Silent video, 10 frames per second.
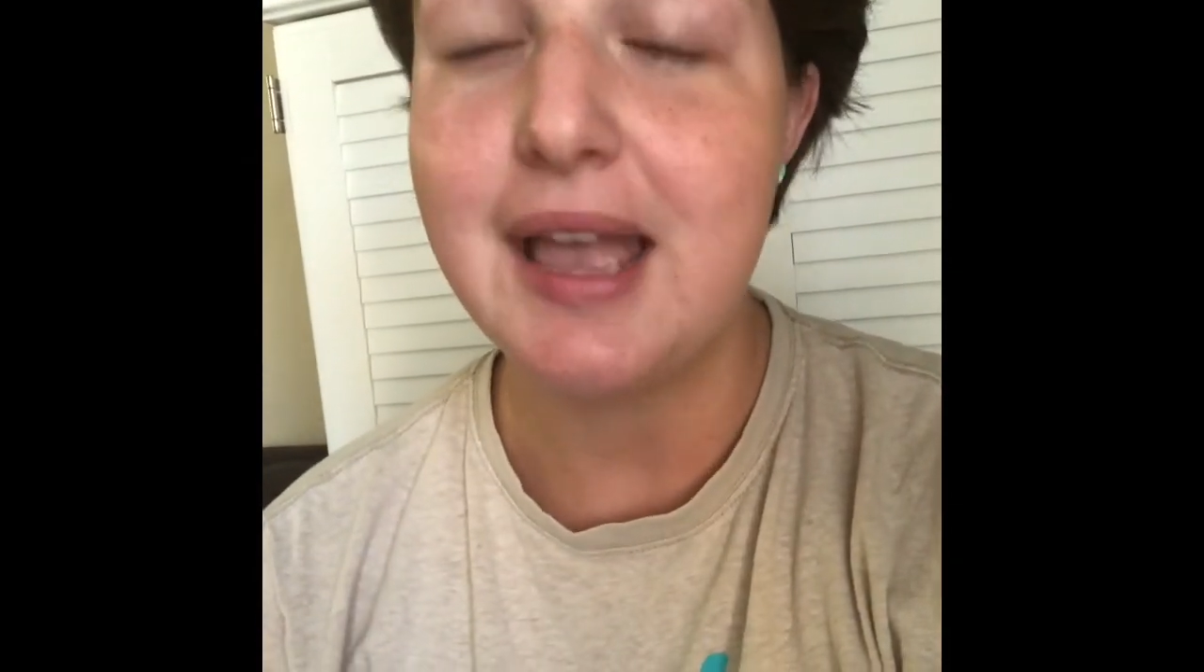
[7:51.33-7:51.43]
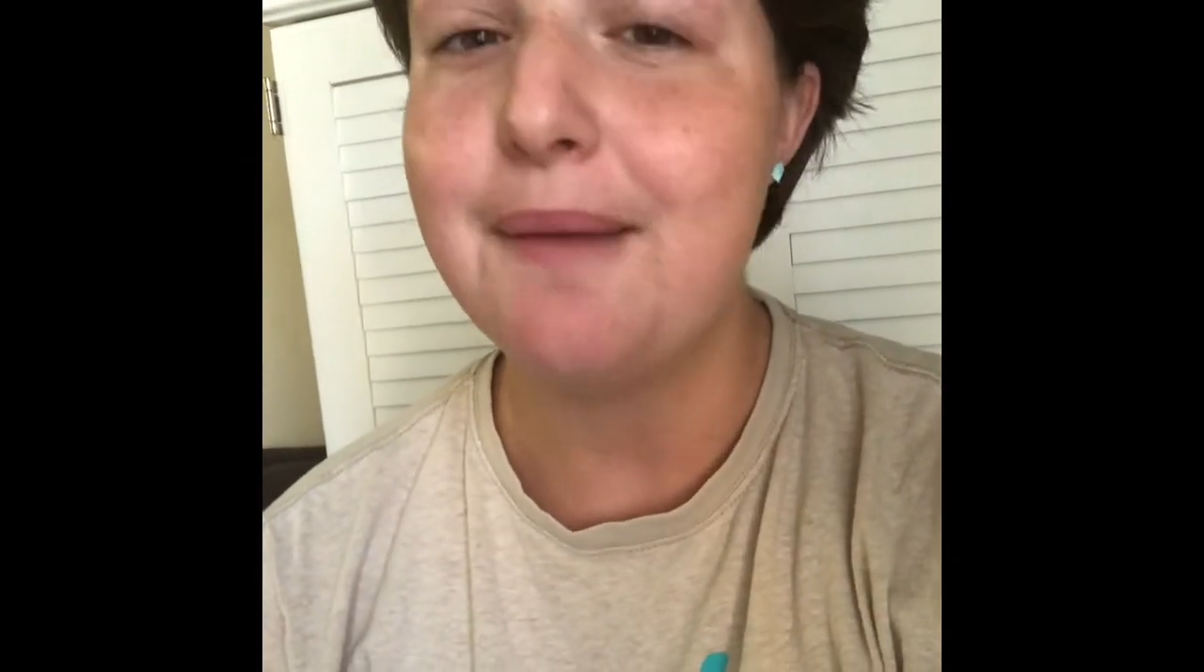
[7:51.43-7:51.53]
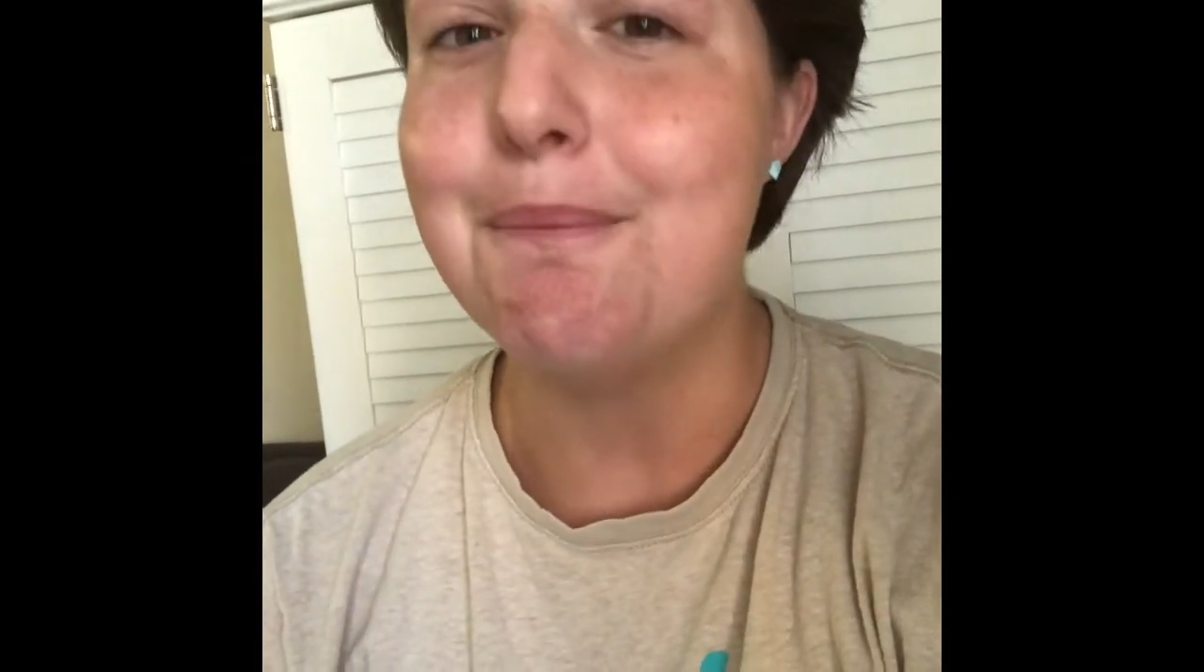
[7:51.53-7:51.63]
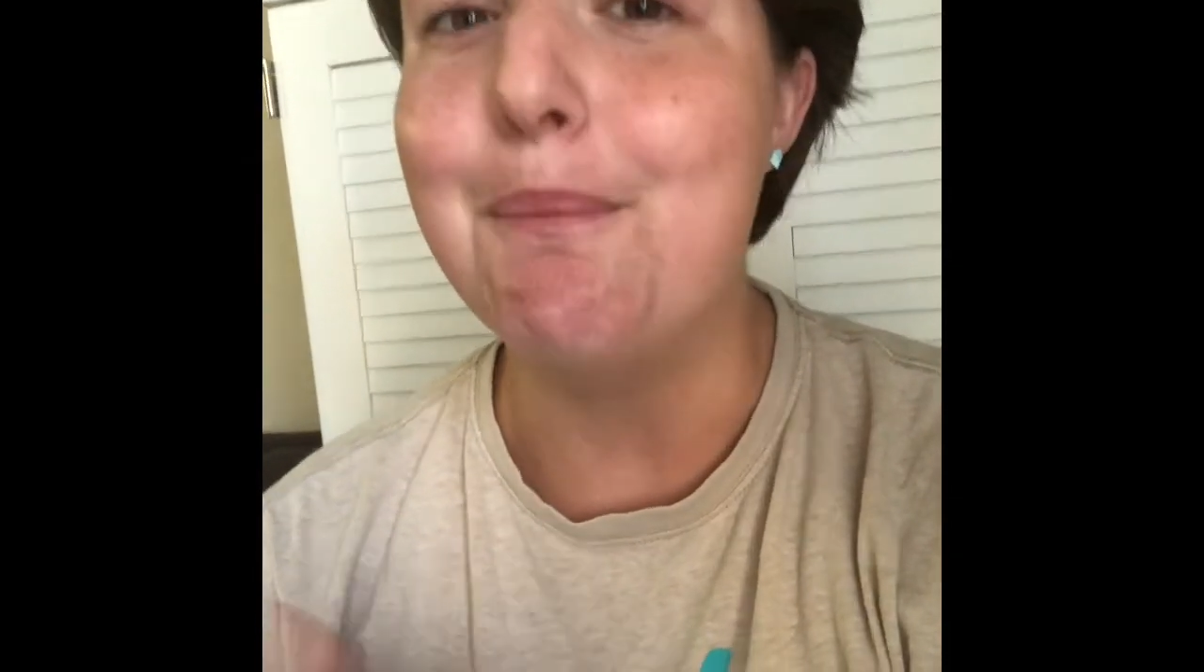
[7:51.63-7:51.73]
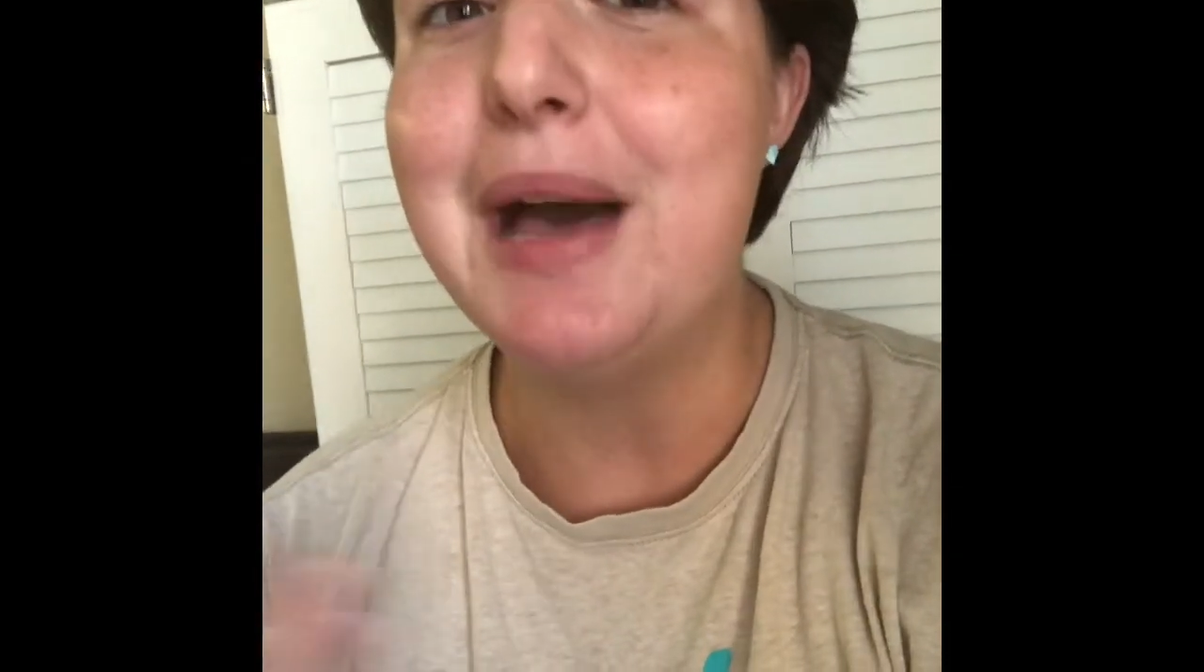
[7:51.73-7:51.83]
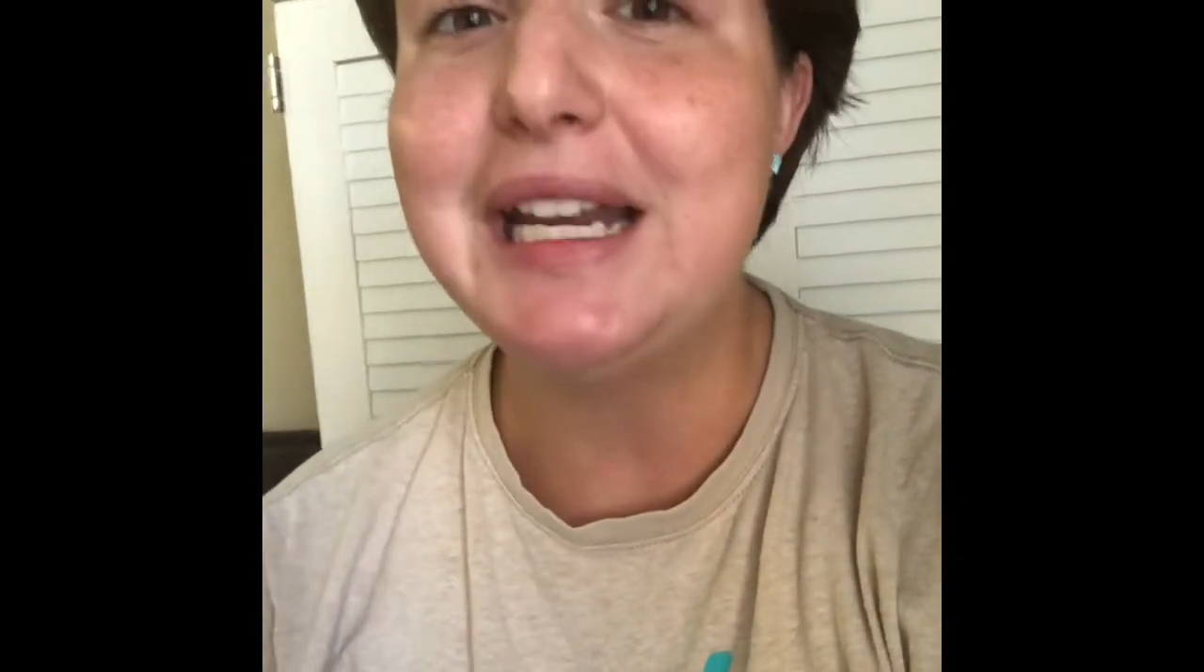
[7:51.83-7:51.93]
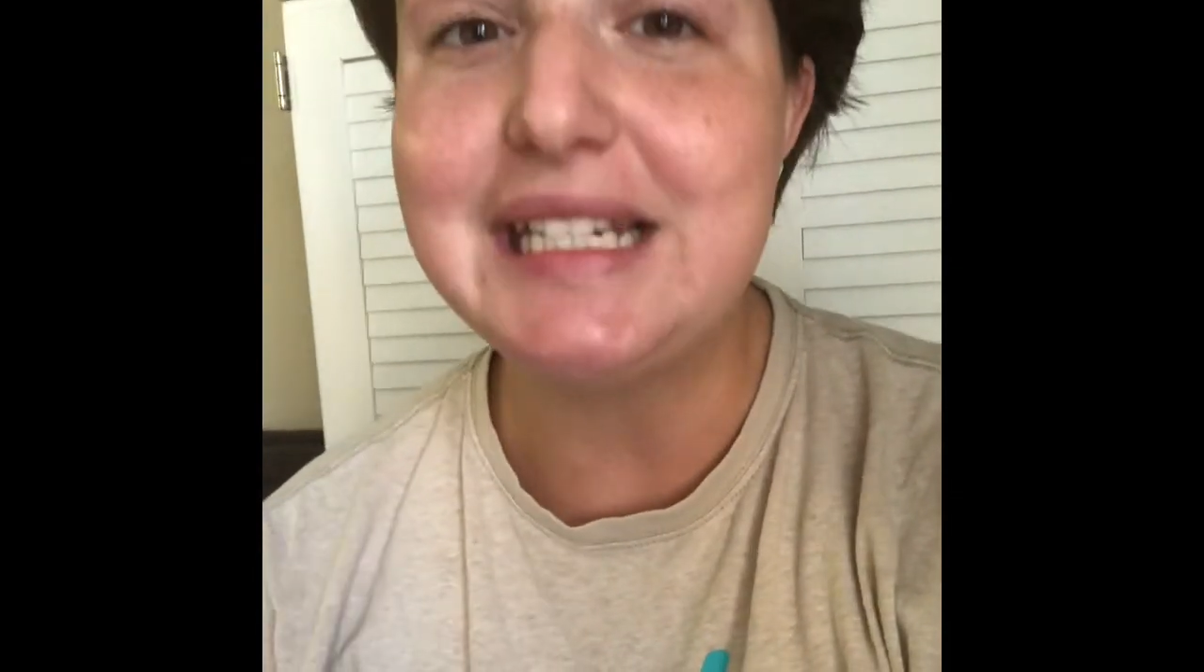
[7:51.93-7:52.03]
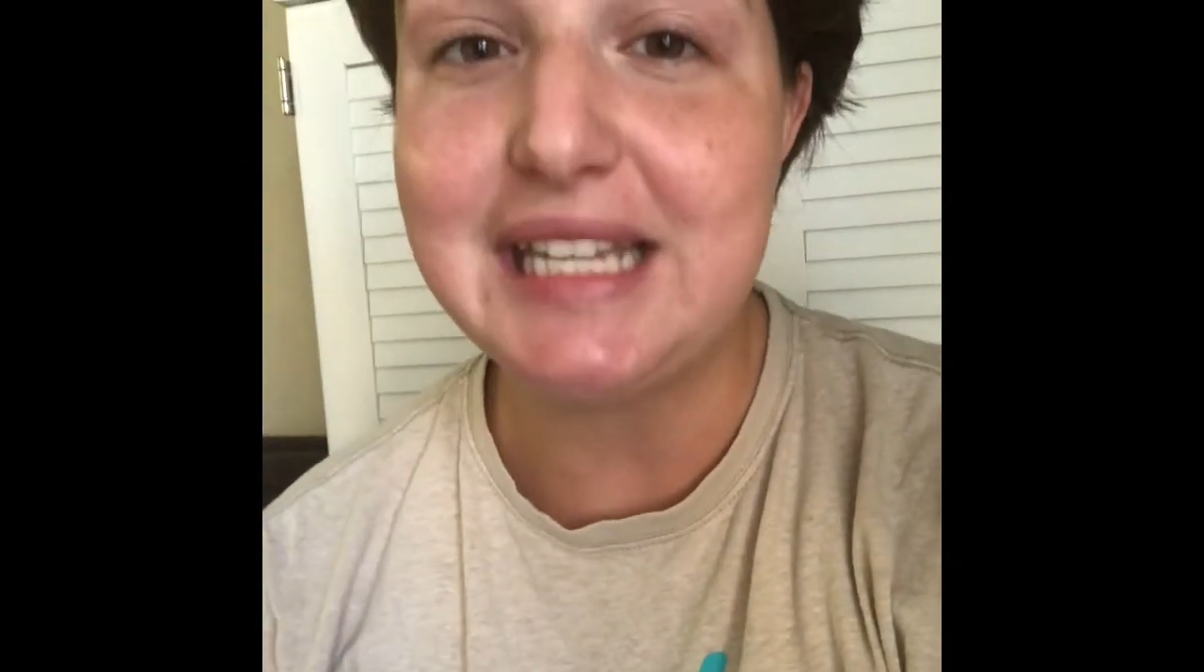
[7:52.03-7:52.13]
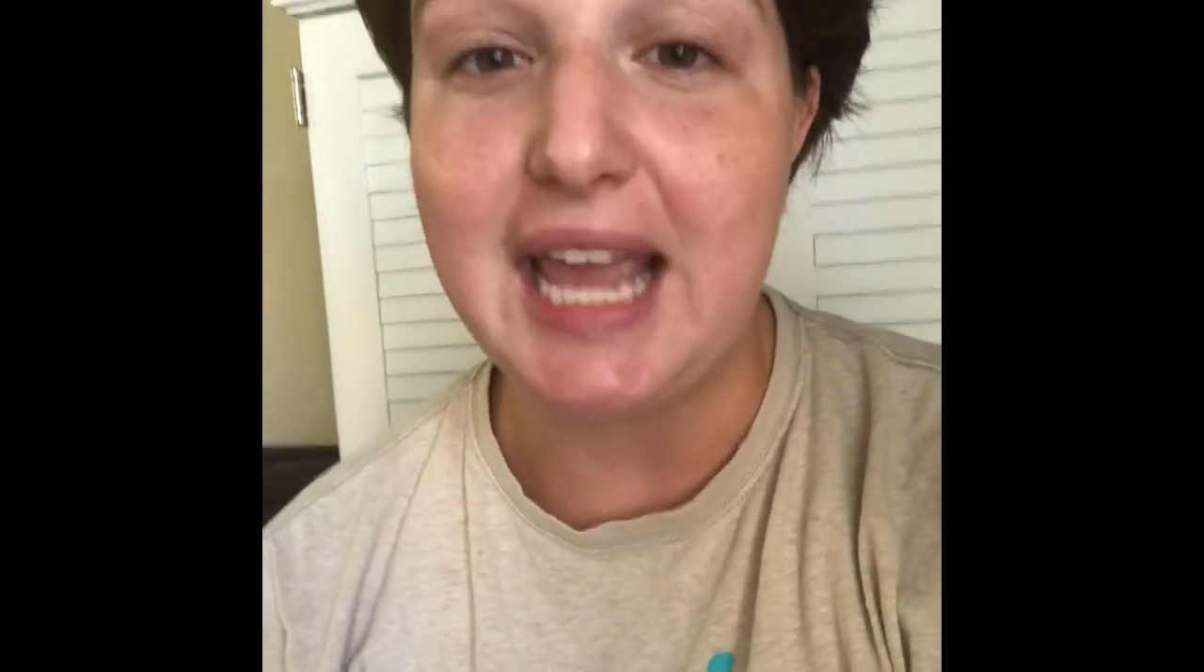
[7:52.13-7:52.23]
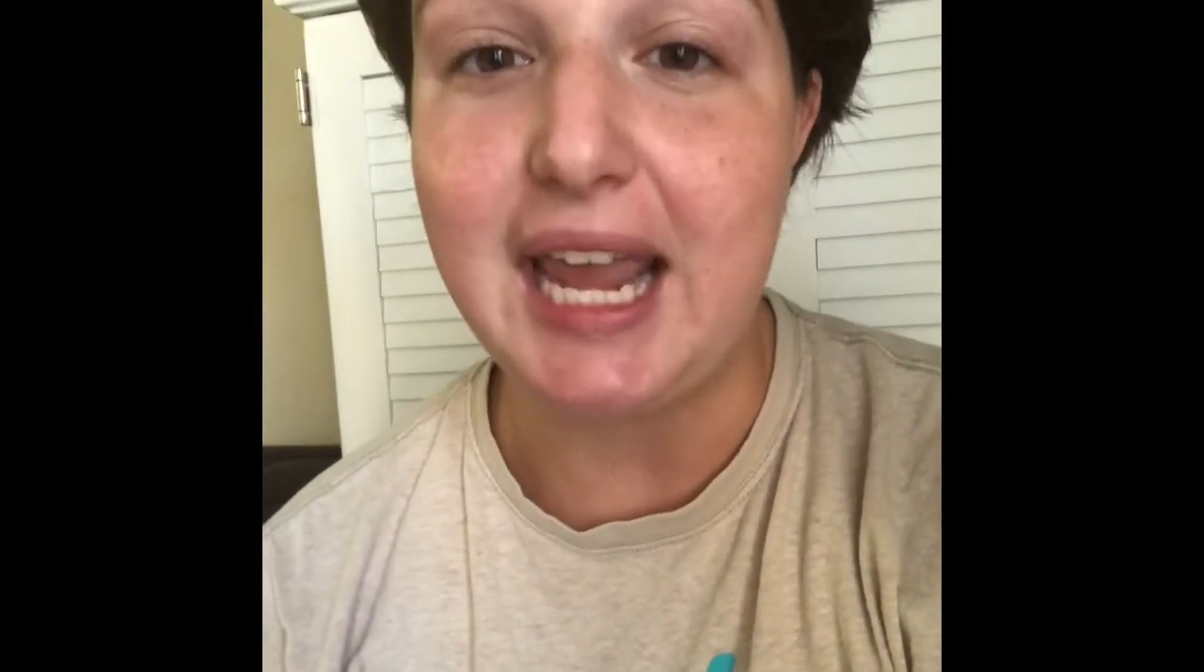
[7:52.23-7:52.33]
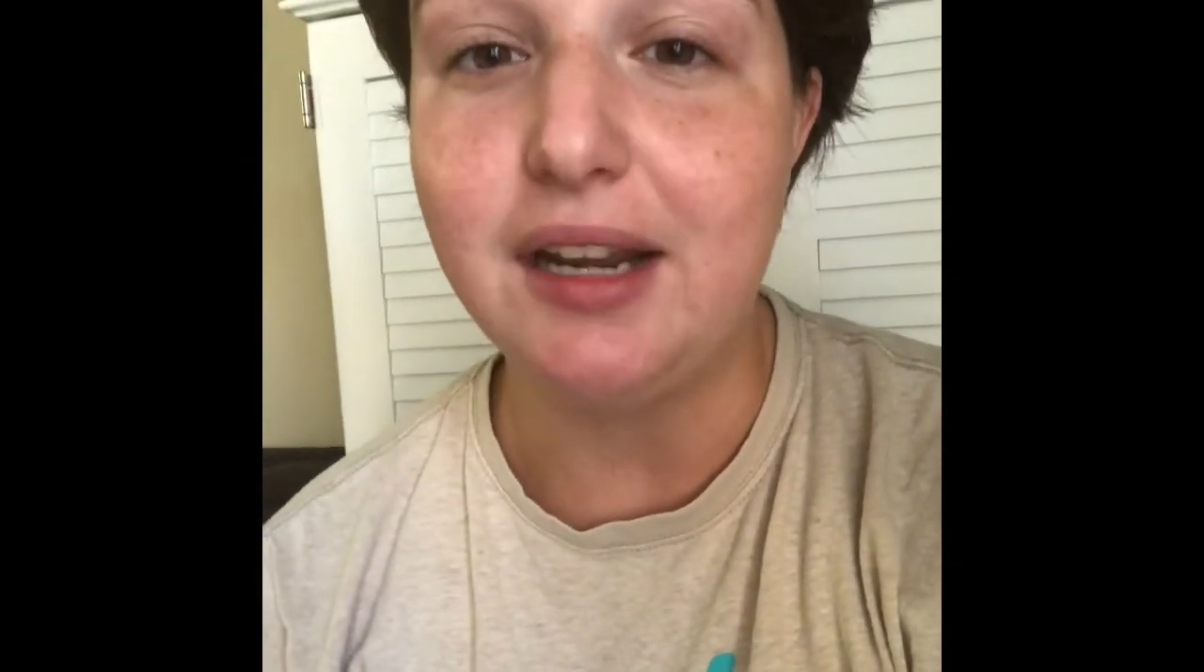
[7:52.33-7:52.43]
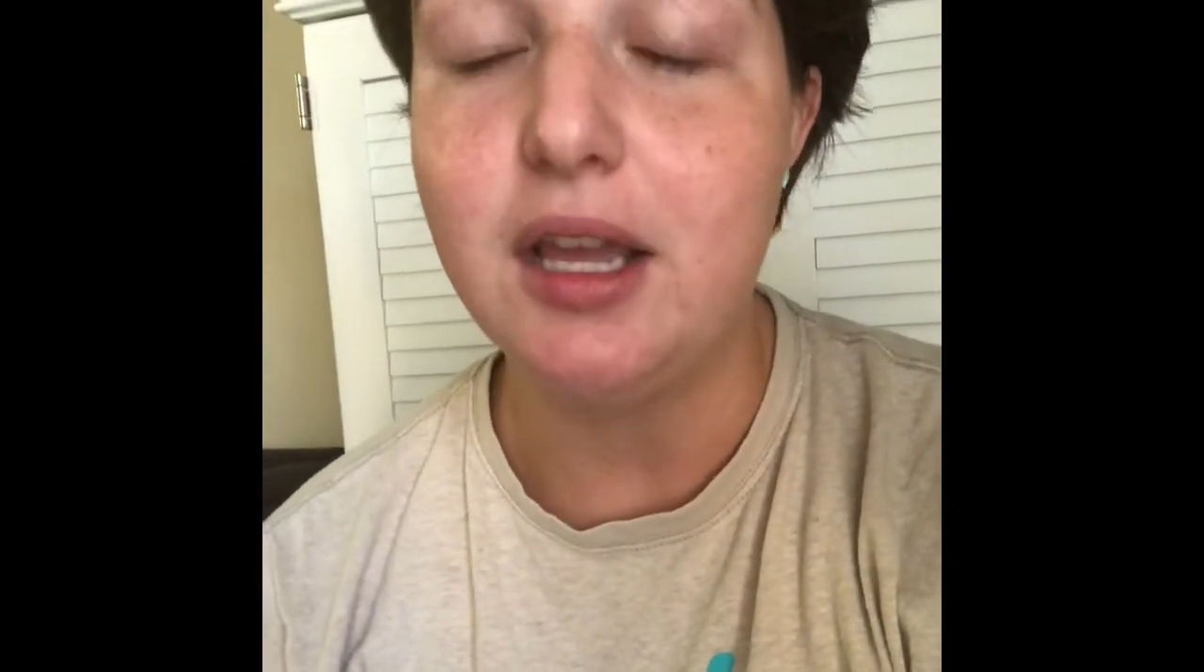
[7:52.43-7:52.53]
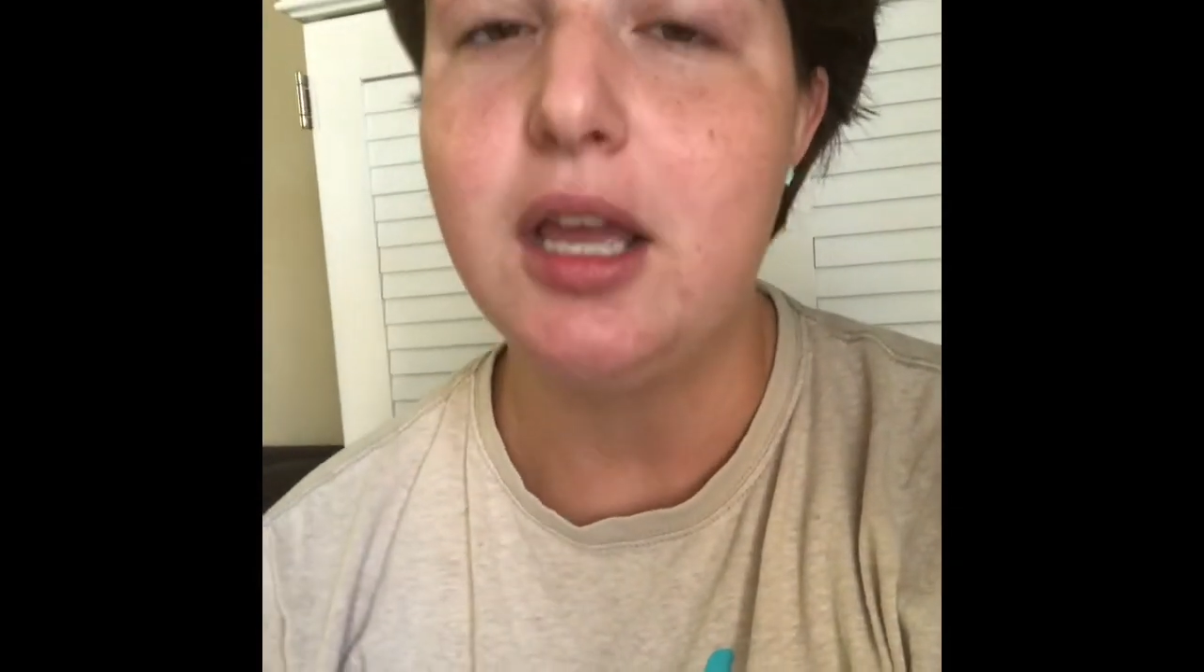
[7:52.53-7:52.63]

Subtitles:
Meditate.